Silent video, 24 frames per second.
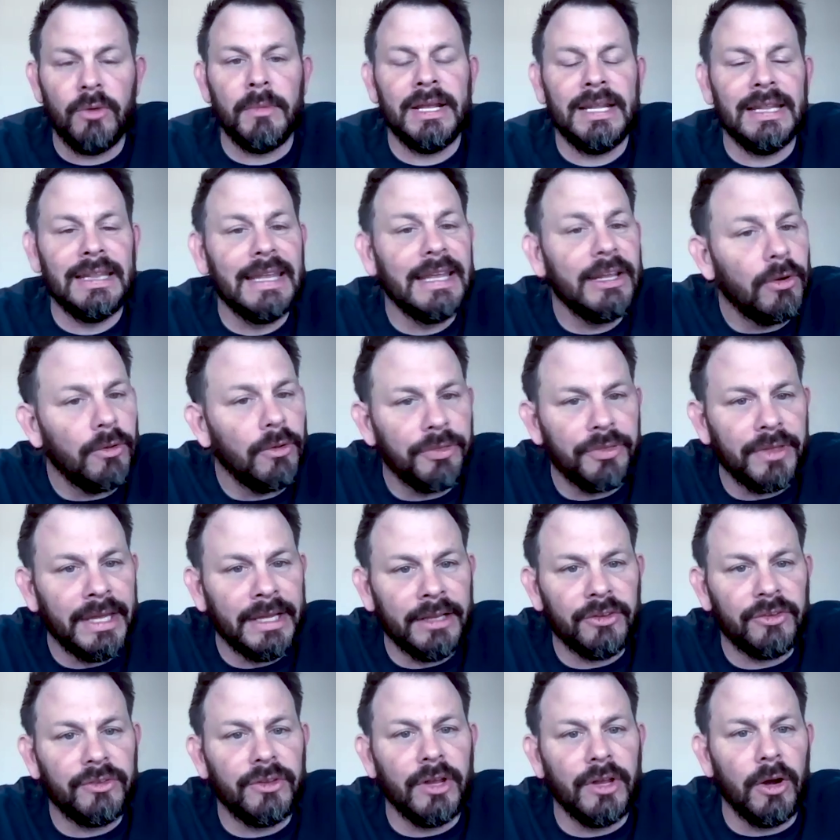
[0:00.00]
I mean, little
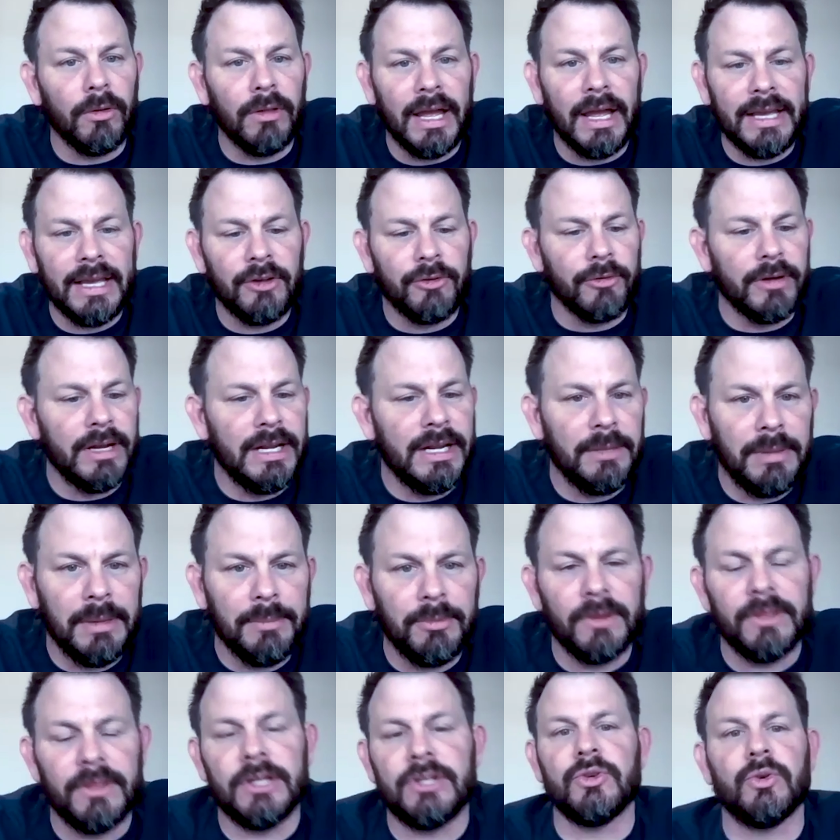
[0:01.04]
things though, like greeting
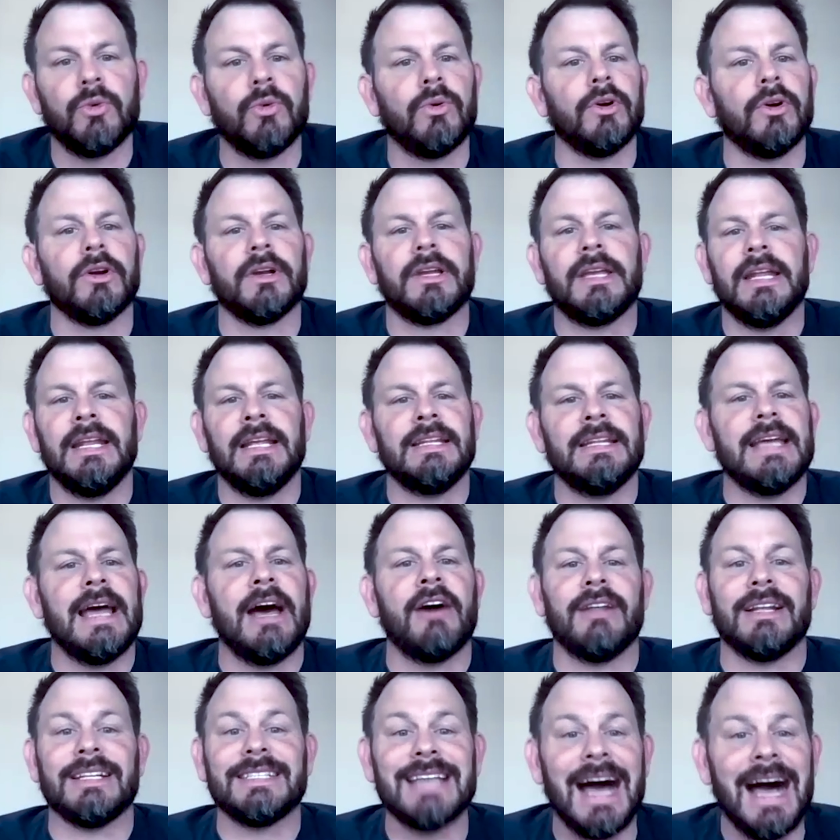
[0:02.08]
people at the door, getting
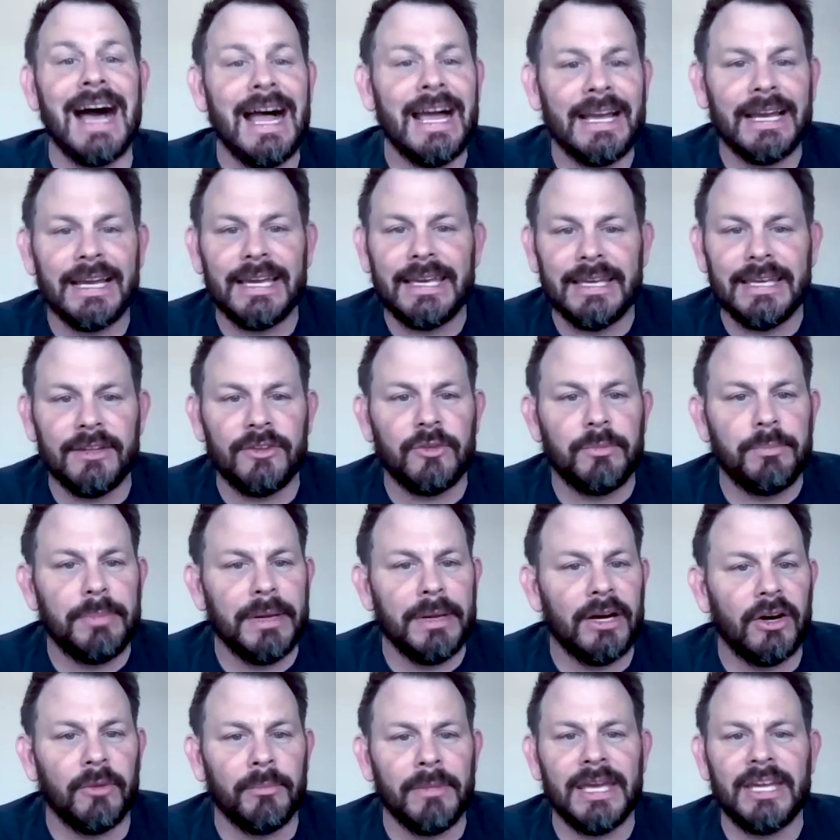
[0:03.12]
down and tying a kid's
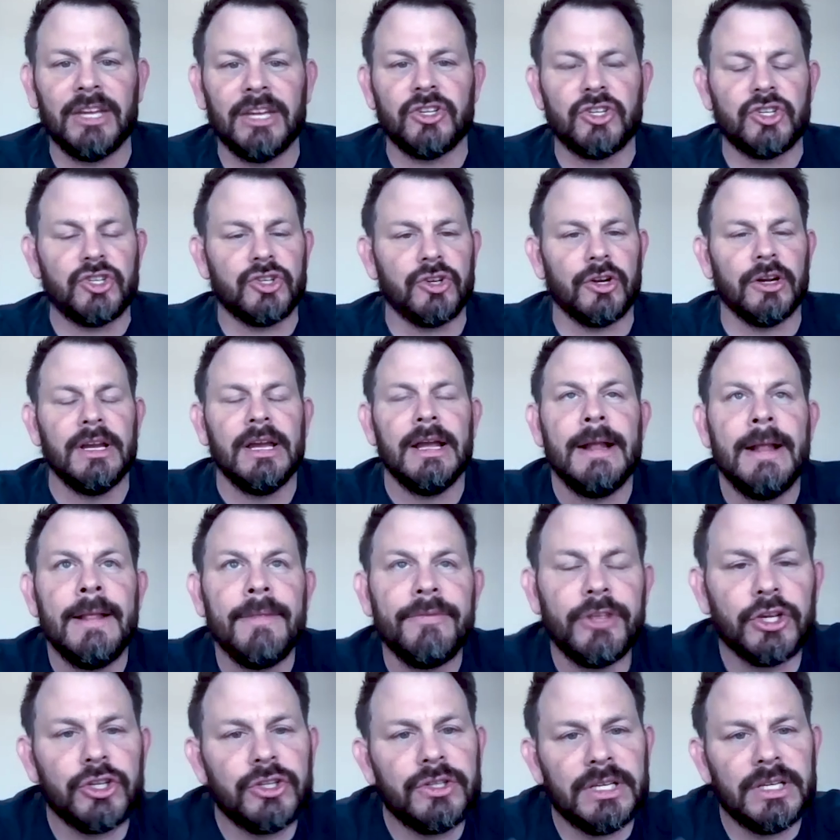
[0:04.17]
belt, making sure
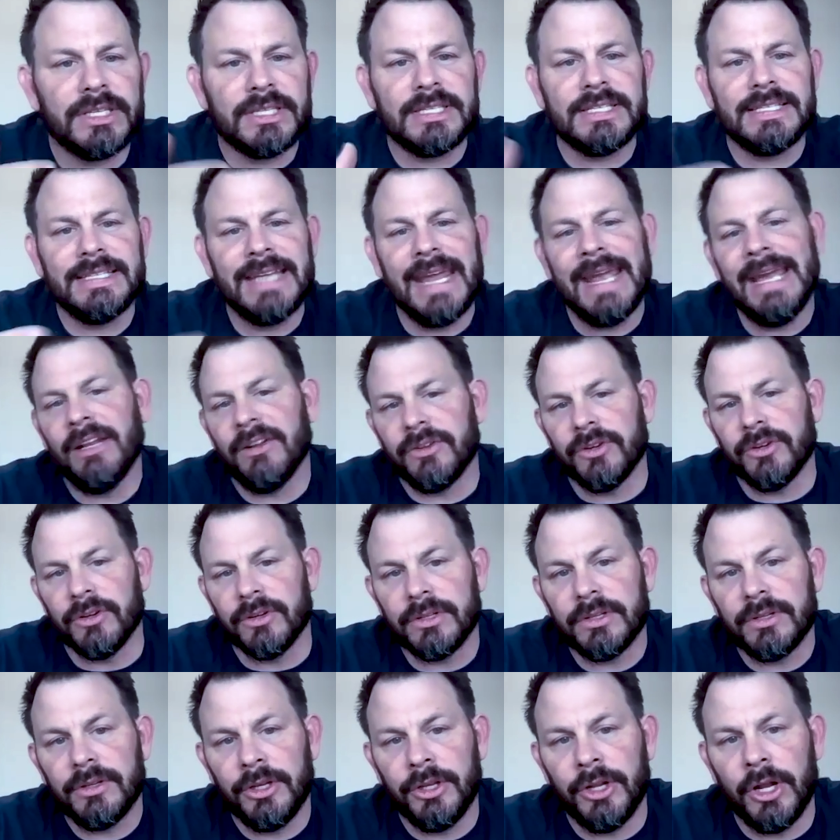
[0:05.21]
the
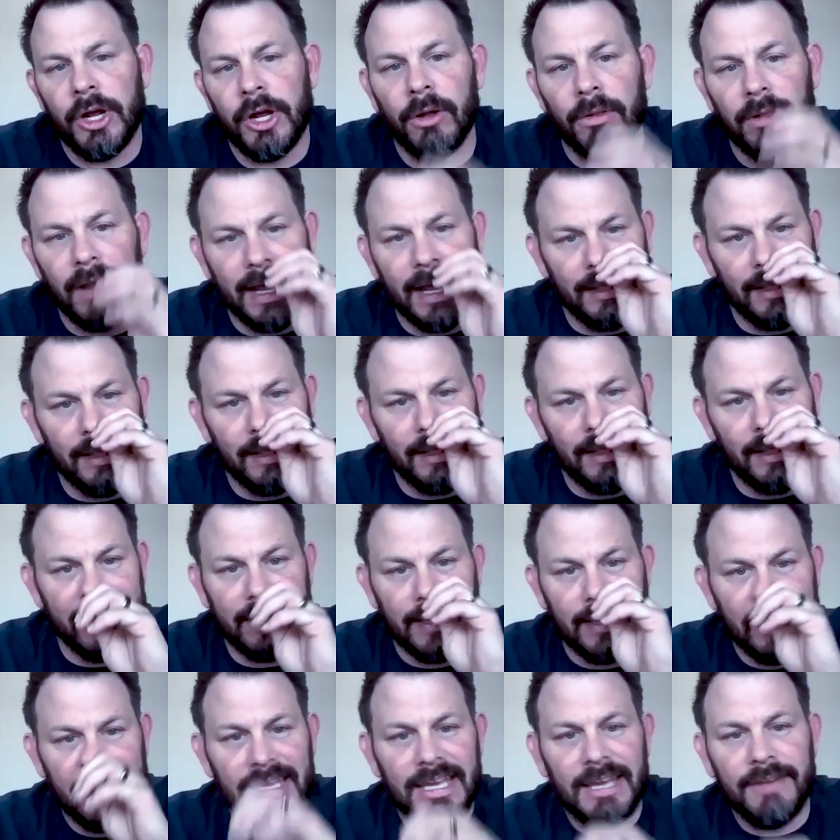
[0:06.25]
standard, you know, like
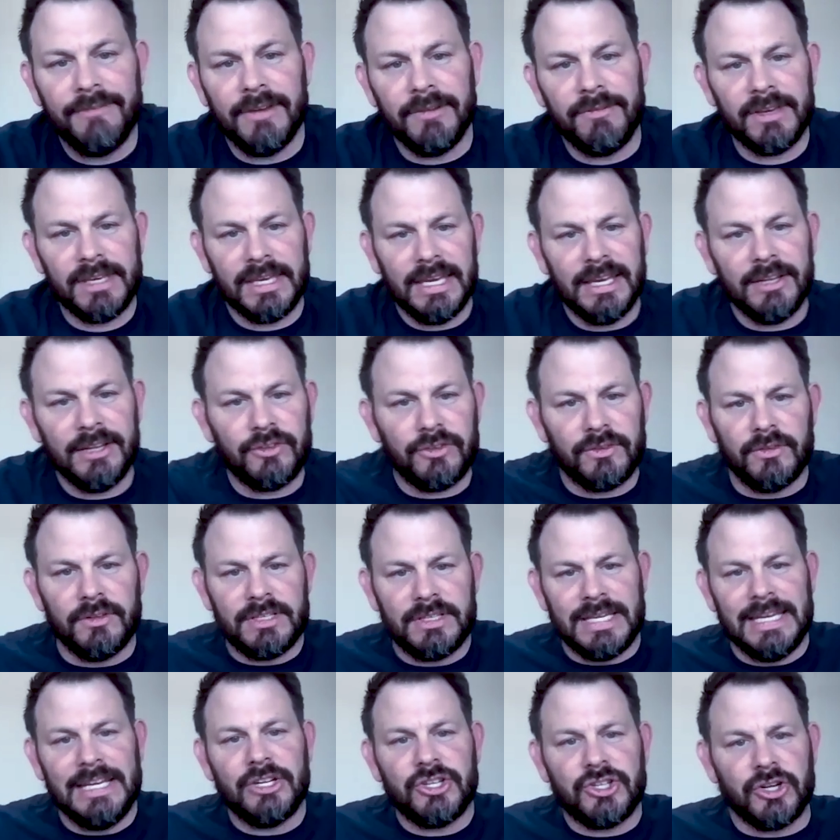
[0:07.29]
if a kid's
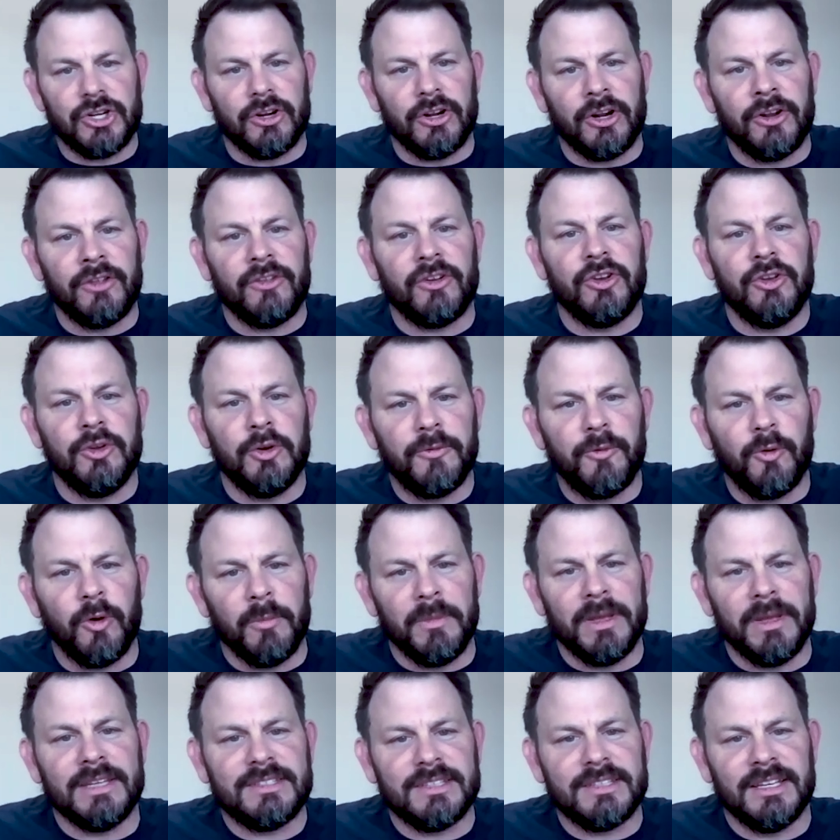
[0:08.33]
t-shirt under their
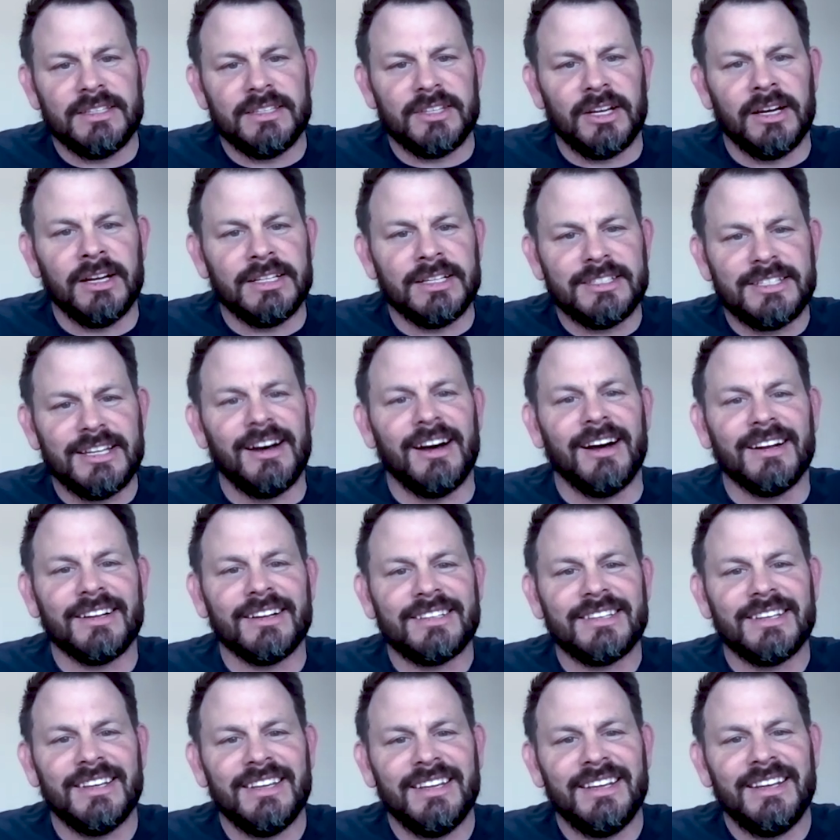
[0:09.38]
uniform is
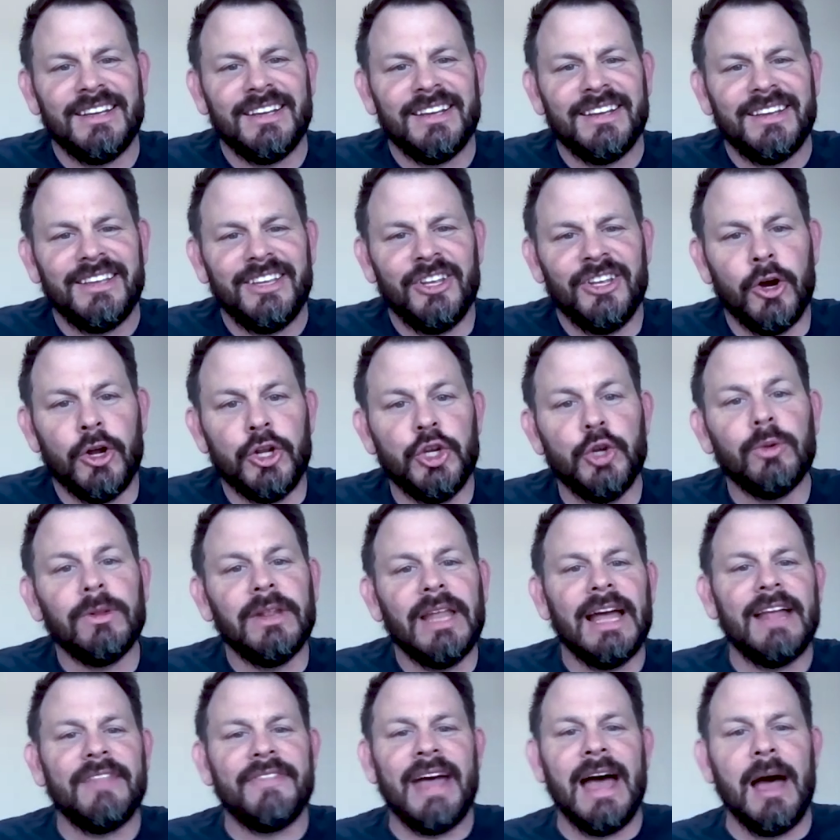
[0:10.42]
untucked, you know, and you
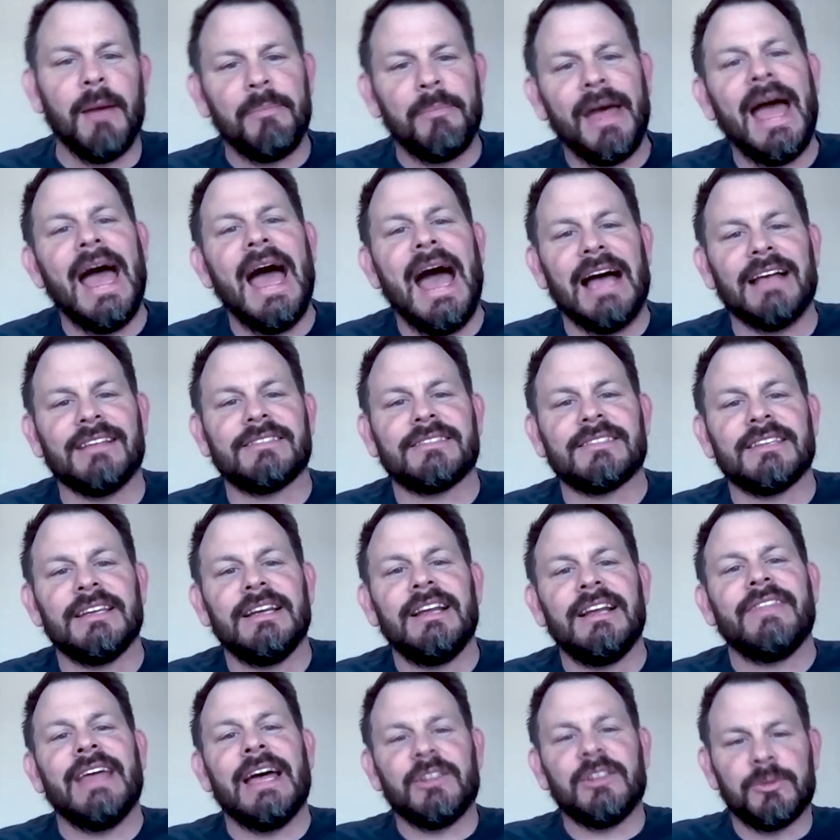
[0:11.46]
let that pass,
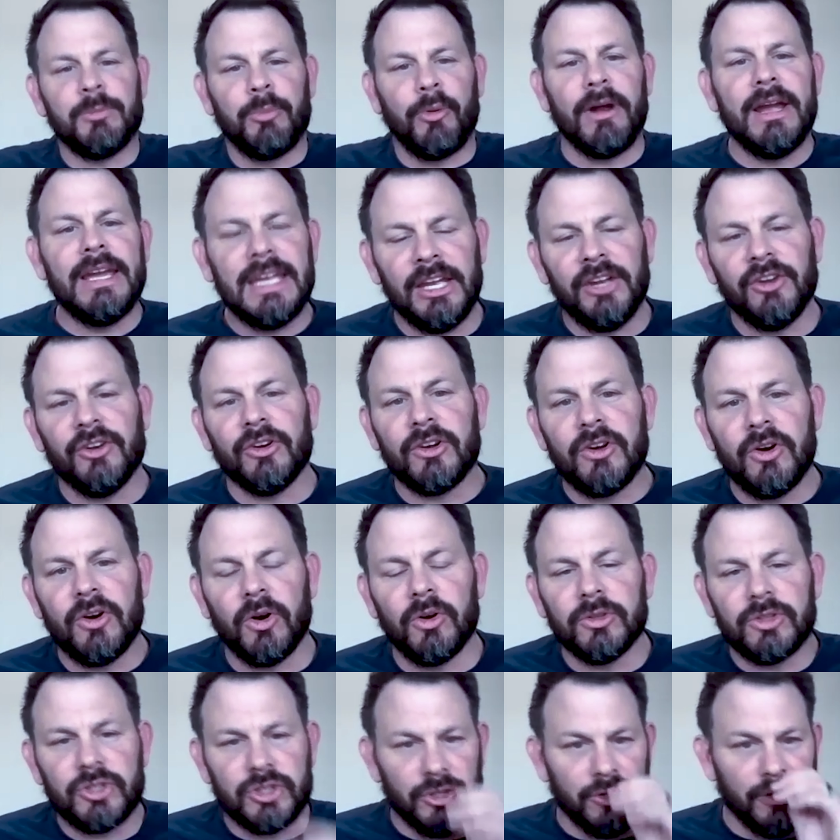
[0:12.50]
that's breaking your
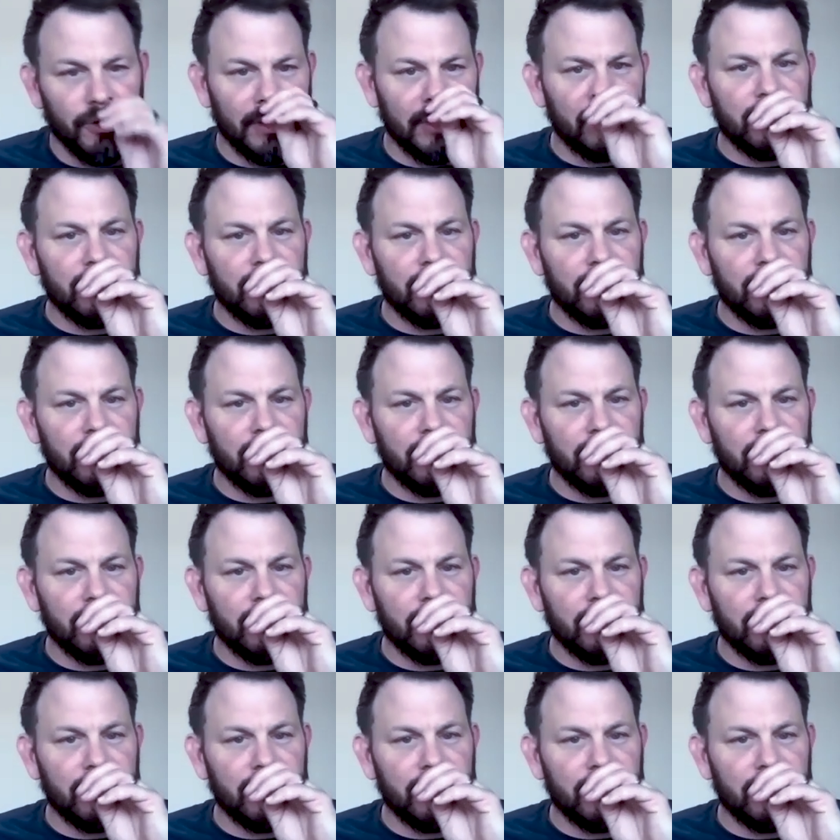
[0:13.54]
culture.